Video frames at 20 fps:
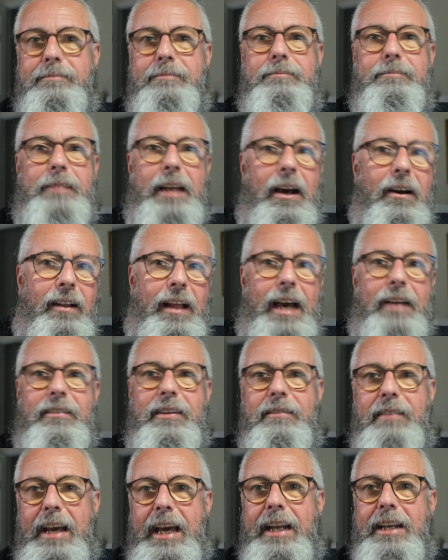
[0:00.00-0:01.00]
They all have
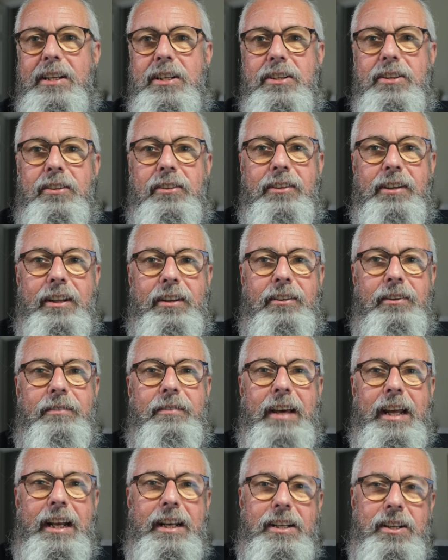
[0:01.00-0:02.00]
advantages and
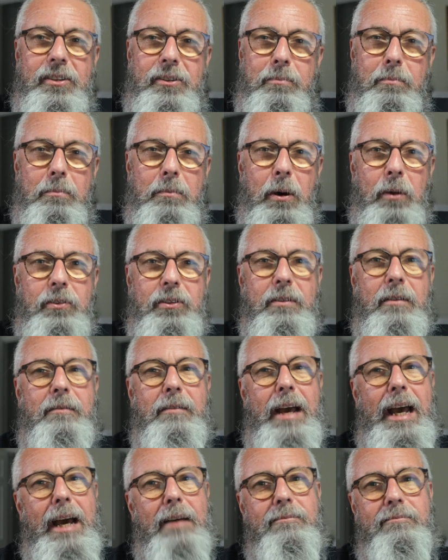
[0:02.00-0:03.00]
disadvantages. Most of them
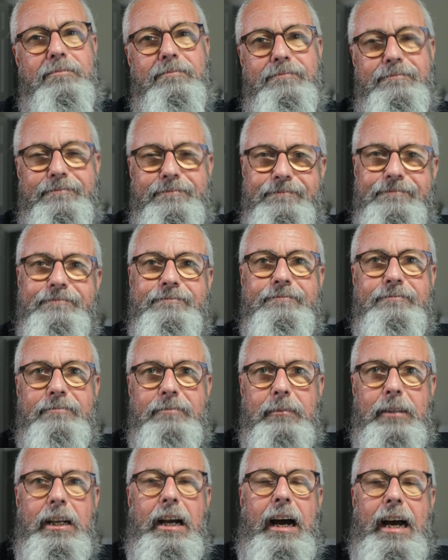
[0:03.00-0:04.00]
have
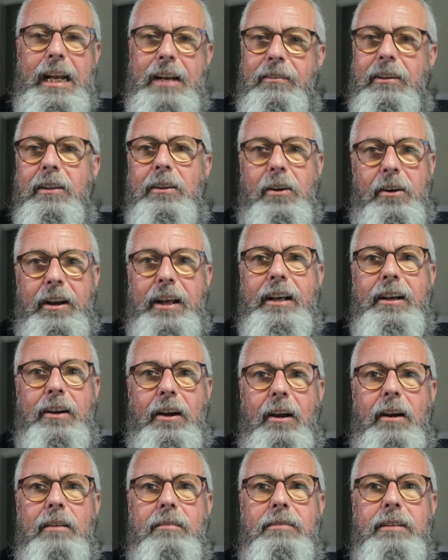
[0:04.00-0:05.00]
kind of a learning
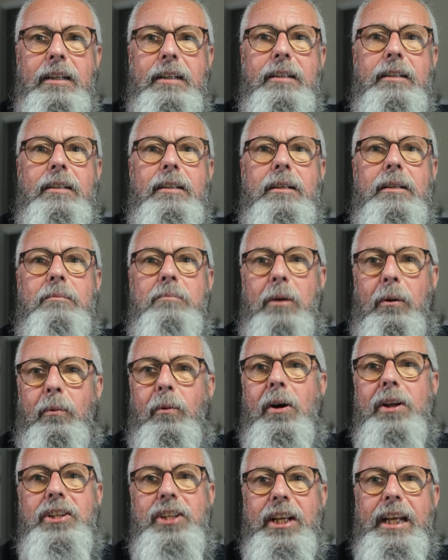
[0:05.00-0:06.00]
curve, but
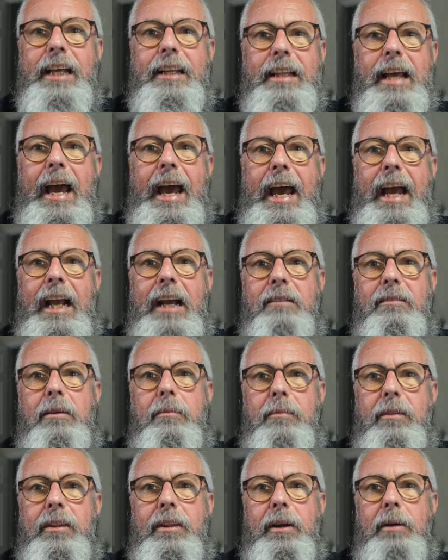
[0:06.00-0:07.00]
once you get the hang of
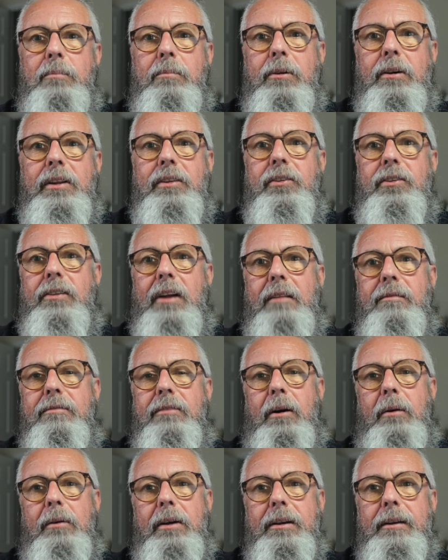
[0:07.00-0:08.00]
them, they're pretty
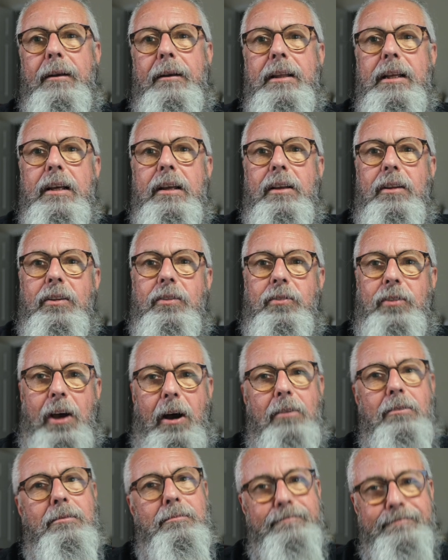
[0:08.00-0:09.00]
straightforward.
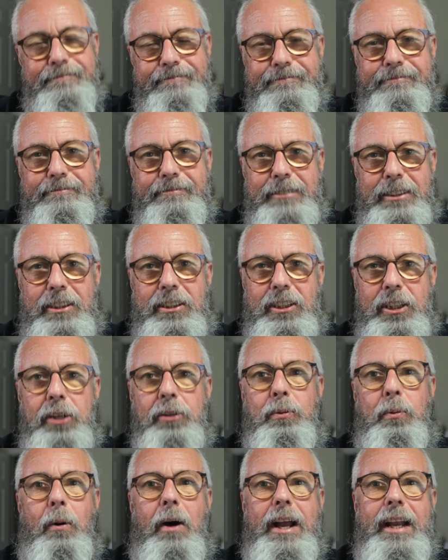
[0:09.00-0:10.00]
So
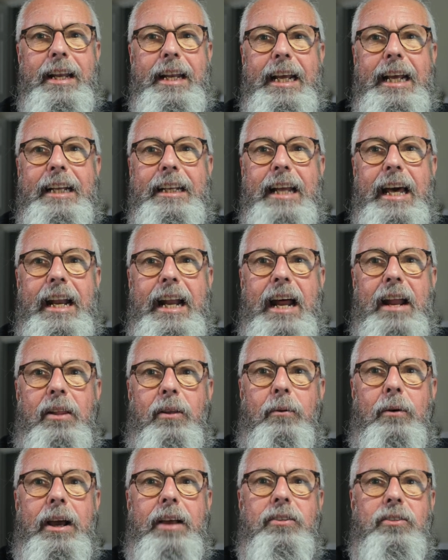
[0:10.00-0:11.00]
just wanted to get that out of
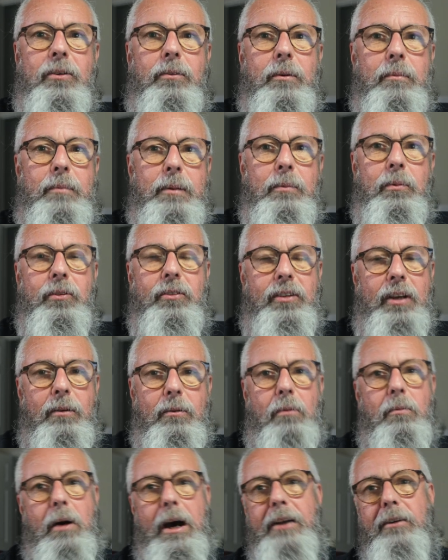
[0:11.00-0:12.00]
the way, so when people say,
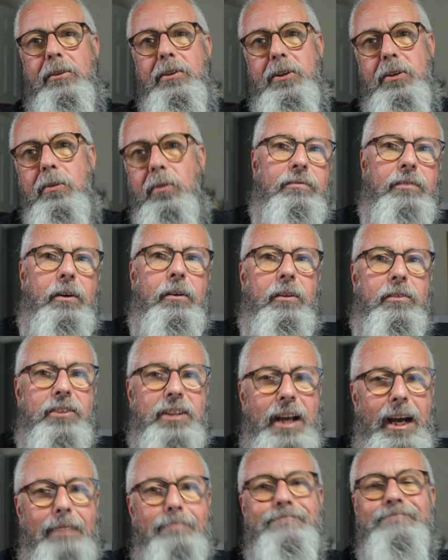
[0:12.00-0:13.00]
well, why don't you use
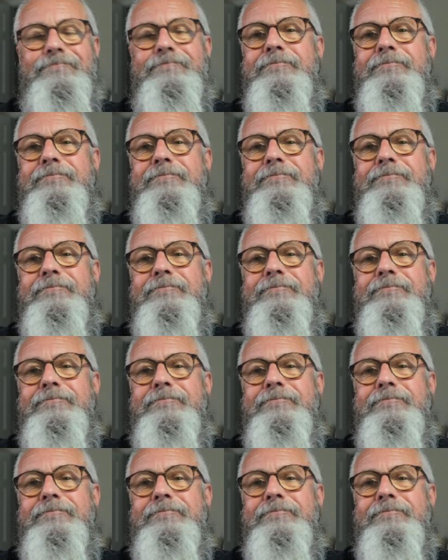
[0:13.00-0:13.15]
Photoshop?